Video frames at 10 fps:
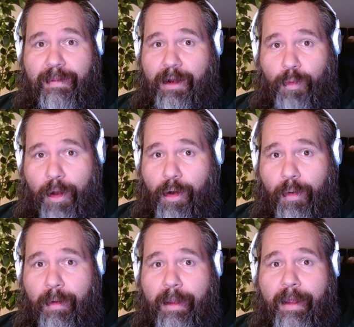in a
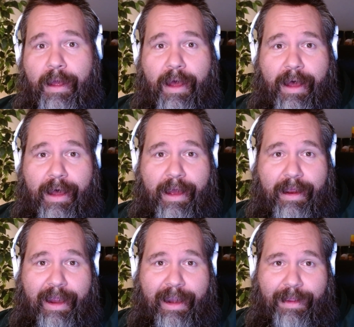row
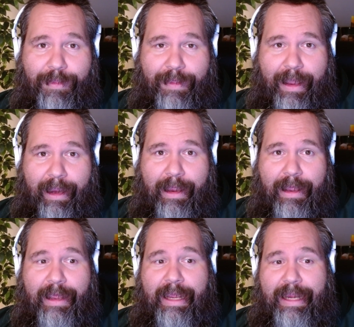kind of thing.
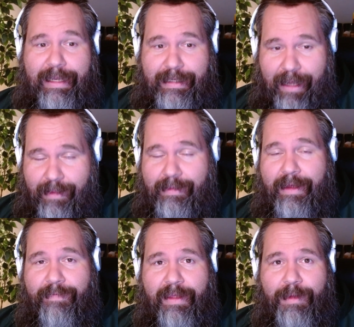He does
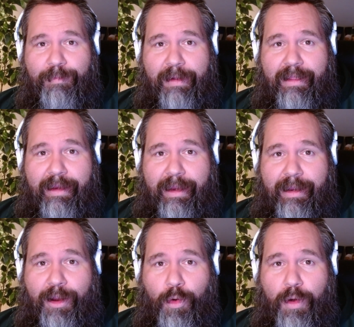have the ability
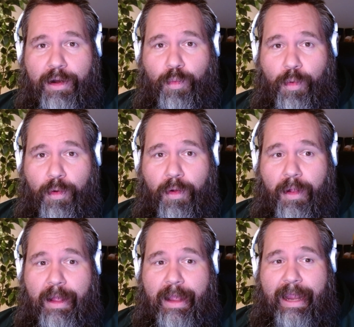to go on a
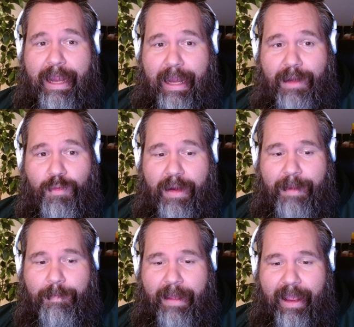roll in
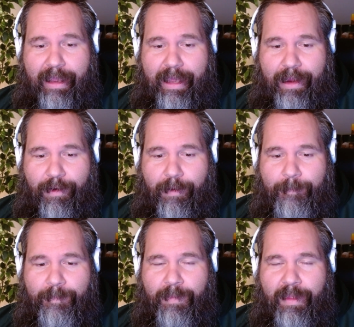Winnipeg here,
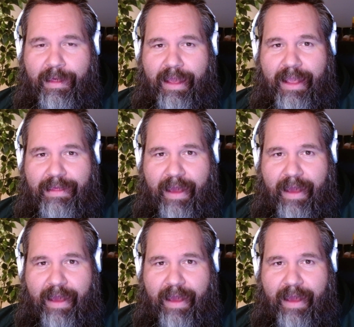and you